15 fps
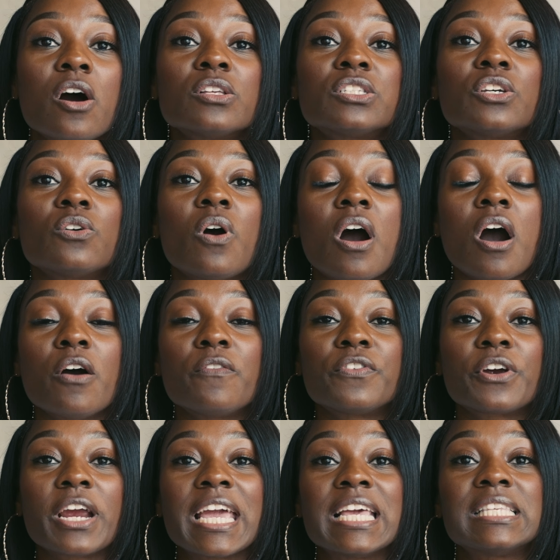also
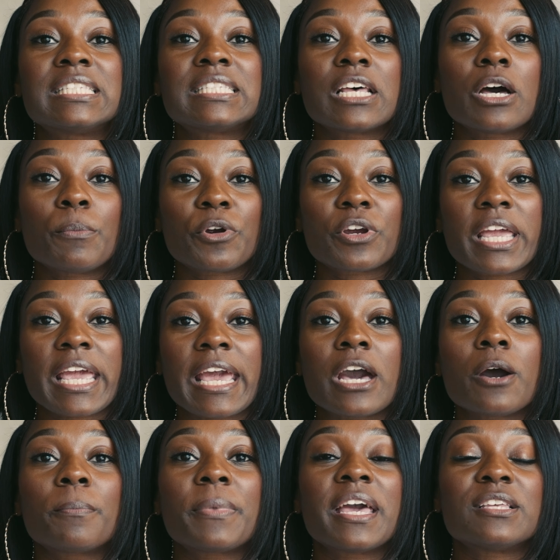offer a summer
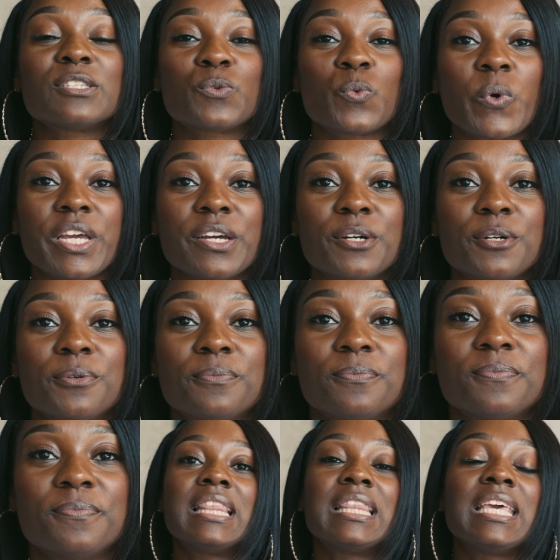camp as well.
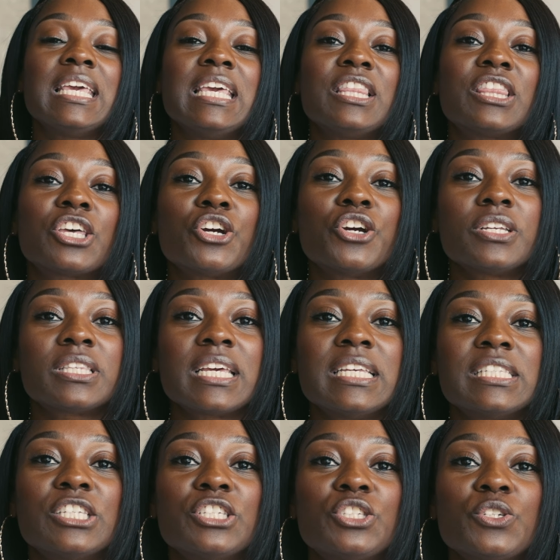The third
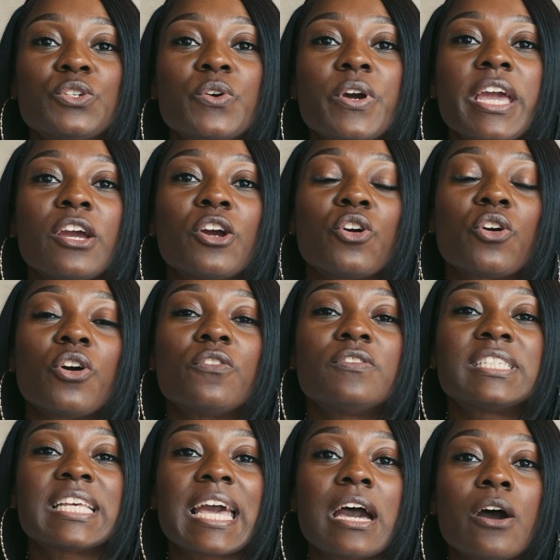thing to do in
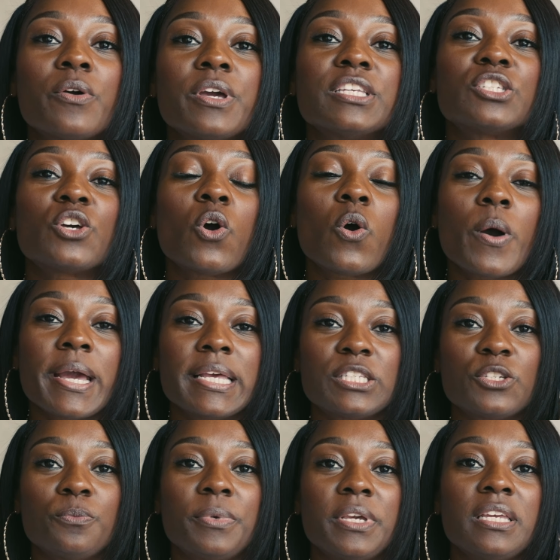Grovetown is
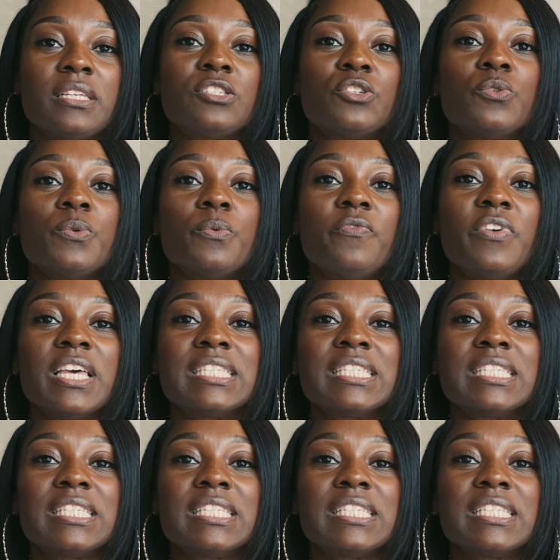going to be to